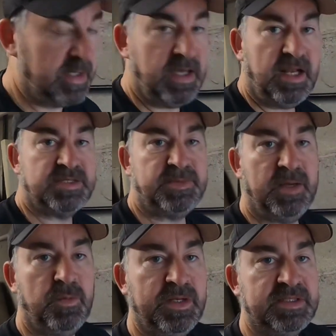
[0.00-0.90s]
yeah, that's
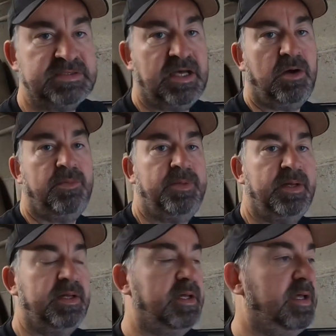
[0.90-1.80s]
my winter setup.
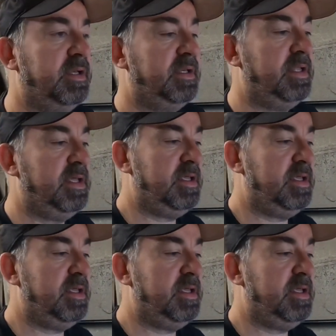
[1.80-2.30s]
And